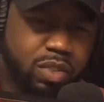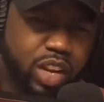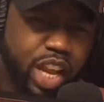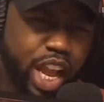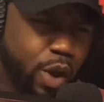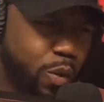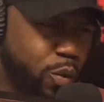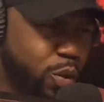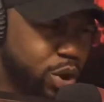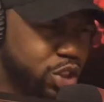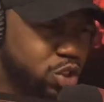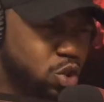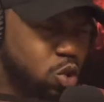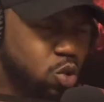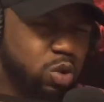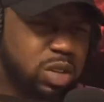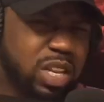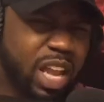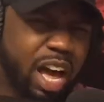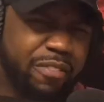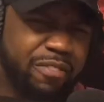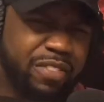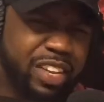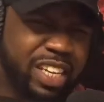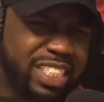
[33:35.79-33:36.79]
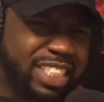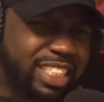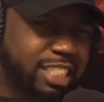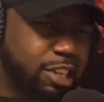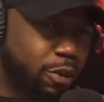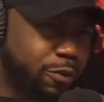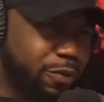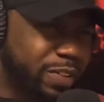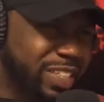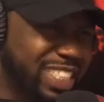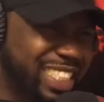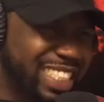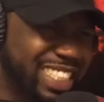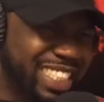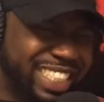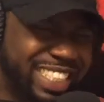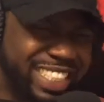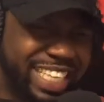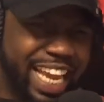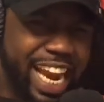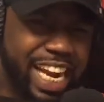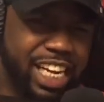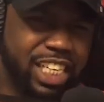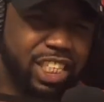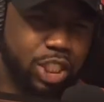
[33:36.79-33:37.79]
And when you love yourself, it's
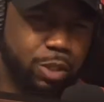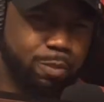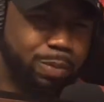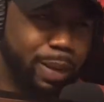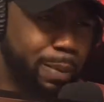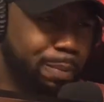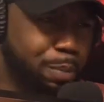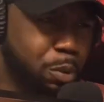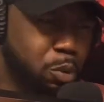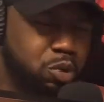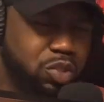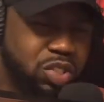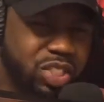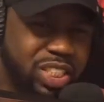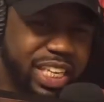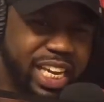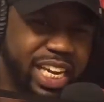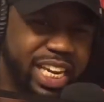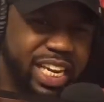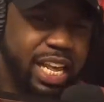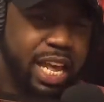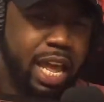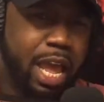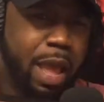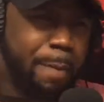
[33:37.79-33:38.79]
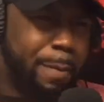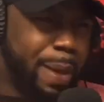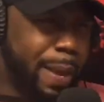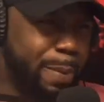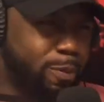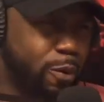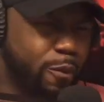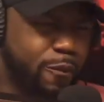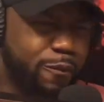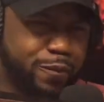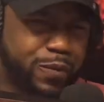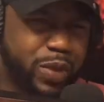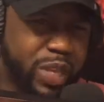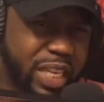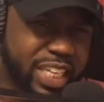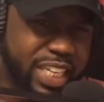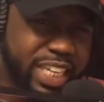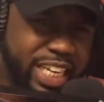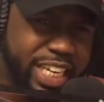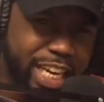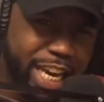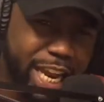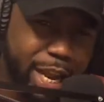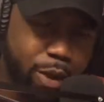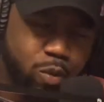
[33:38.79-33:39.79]
contagious. People see it. People feel it,
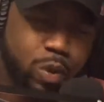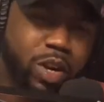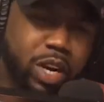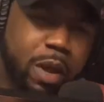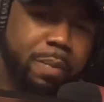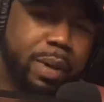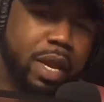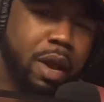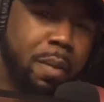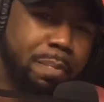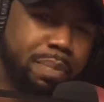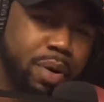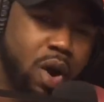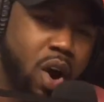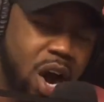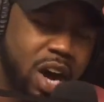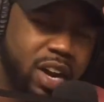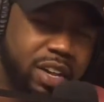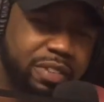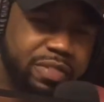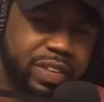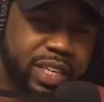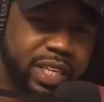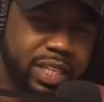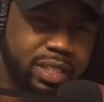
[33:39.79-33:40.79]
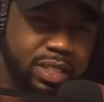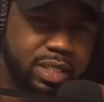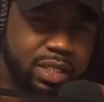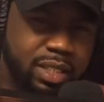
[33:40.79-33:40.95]
and they want to be a part of it.